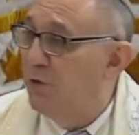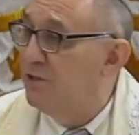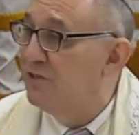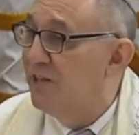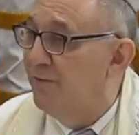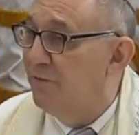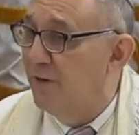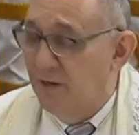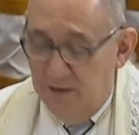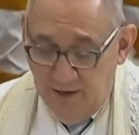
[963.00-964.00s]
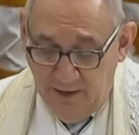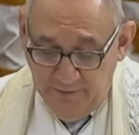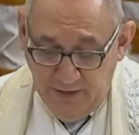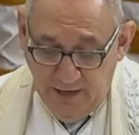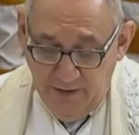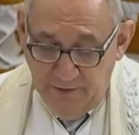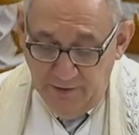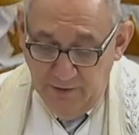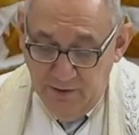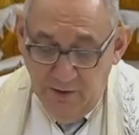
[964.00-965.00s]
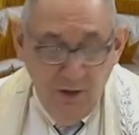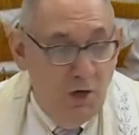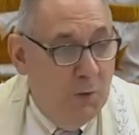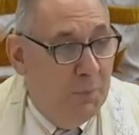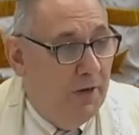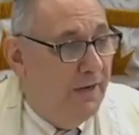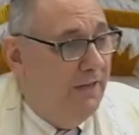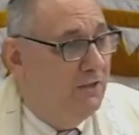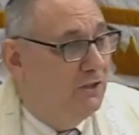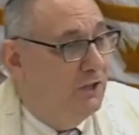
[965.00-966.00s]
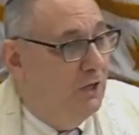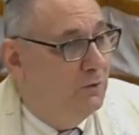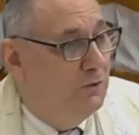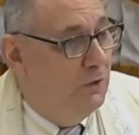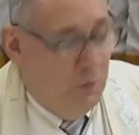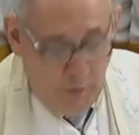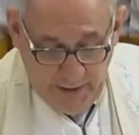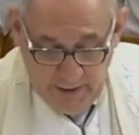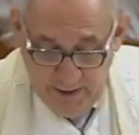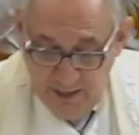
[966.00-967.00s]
the suffering of the other. But in so doing,